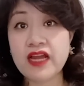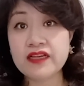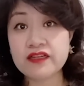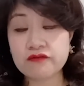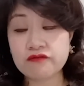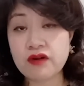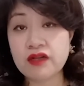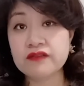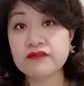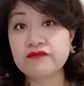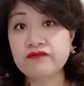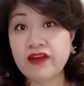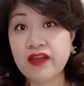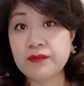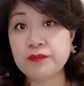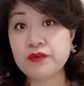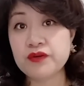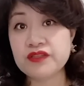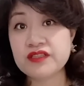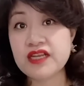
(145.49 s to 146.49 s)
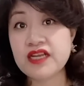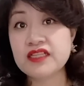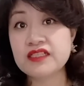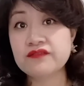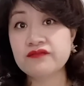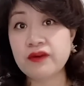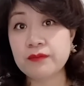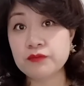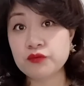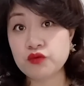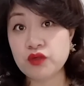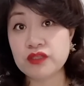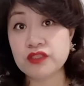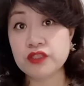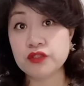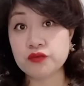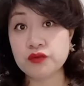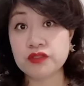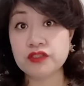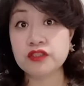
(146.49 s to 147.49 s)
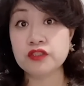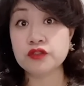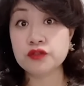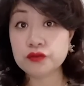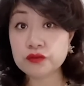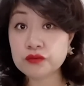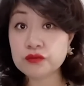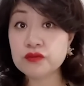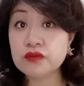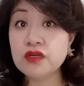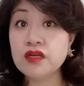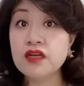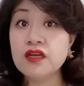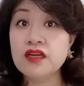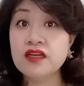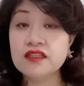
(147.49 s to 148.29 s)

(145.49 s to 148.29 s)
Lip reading: at around 5% from 2022,